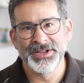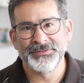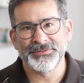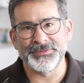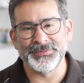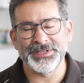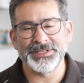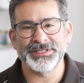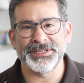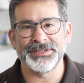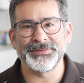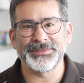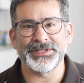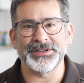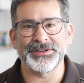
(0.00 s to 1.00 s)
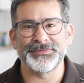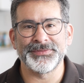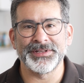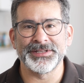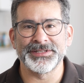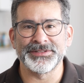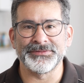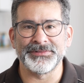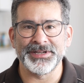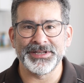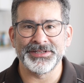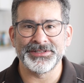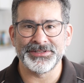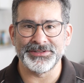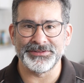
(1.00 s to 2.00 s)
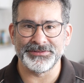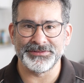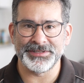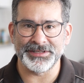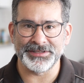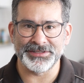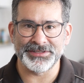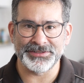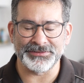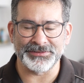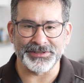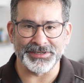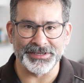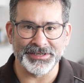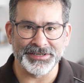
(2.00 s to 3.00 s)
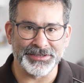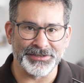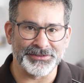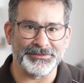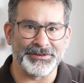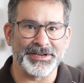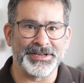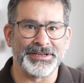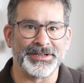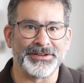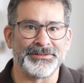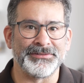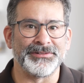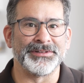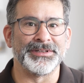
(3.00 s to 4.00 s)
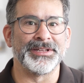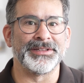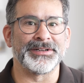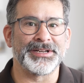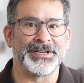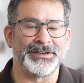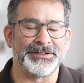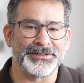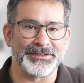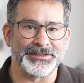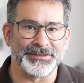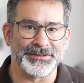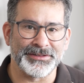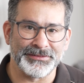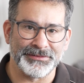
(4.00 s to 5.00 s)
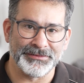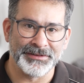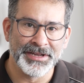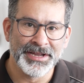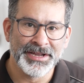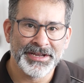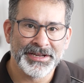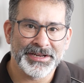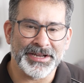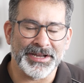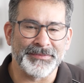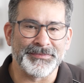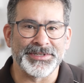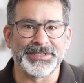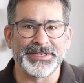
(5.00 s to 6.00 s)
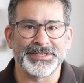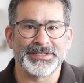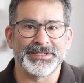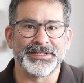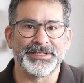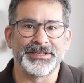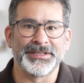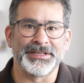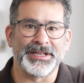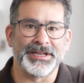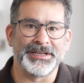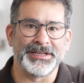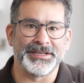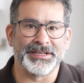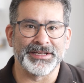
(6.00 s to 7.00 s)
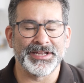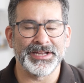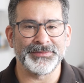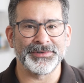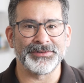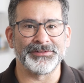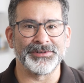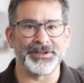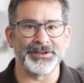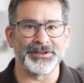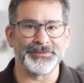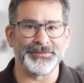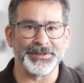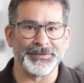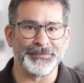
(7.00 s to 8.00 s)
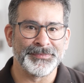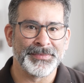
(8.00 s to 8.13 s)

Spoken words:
For me, cinematography is a way to tell the story. You're creating a whole another character through composition, lighting, and camera choreography.